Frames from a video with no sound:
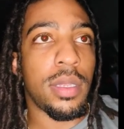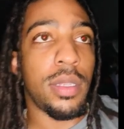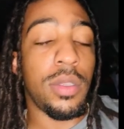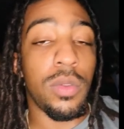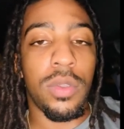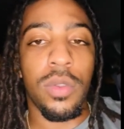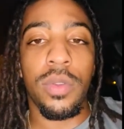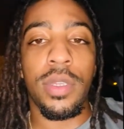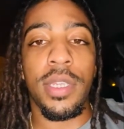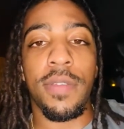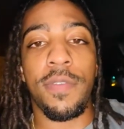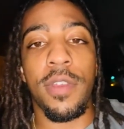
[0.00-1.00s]
YouTube
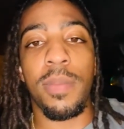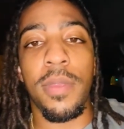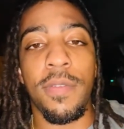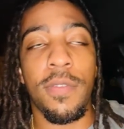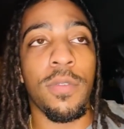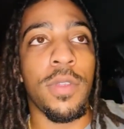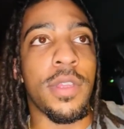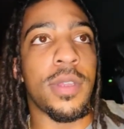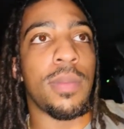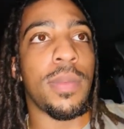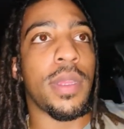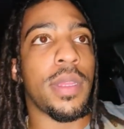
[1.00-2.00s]
shit finna be for real,
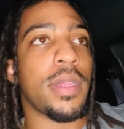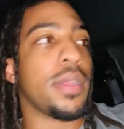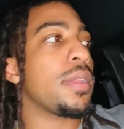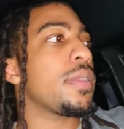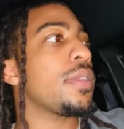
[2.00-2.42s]
man